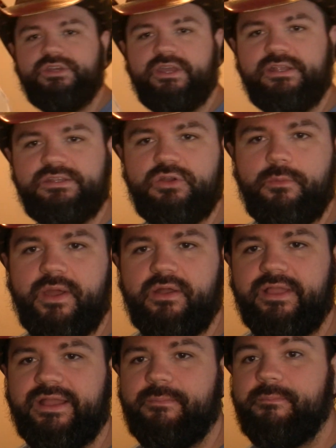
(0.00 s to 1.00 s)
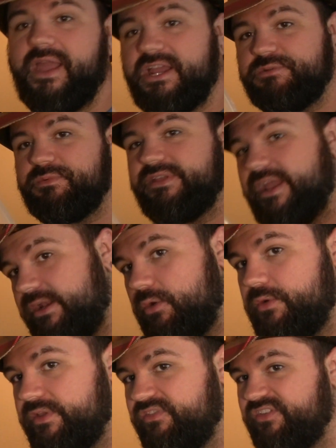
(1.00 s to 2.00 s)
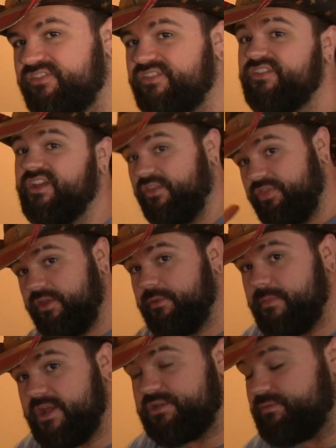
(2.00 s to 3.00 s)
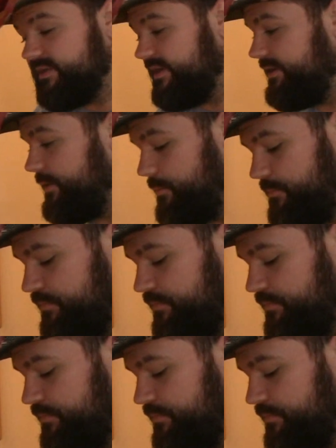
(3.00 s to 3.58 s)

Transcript: you get it to about like a mashed potato consistency, a thick mashed potato,